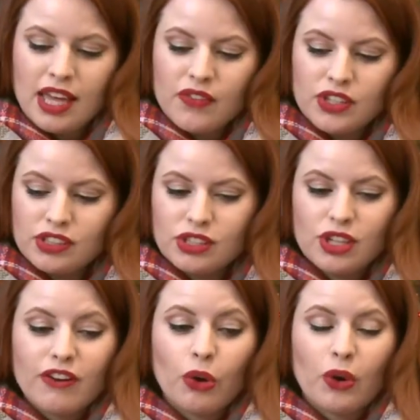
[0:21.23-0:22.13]
This is
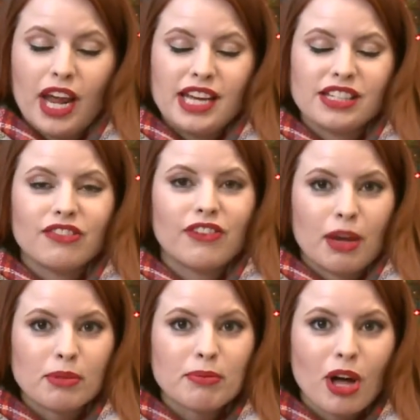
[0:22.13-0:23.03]
a great
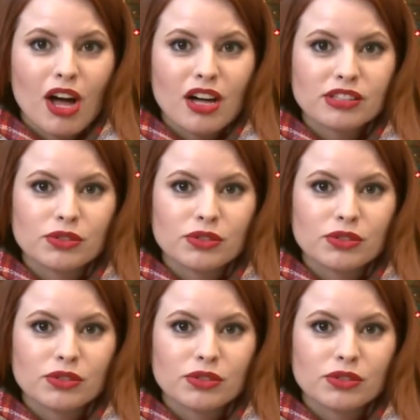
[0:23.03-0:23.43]
family box.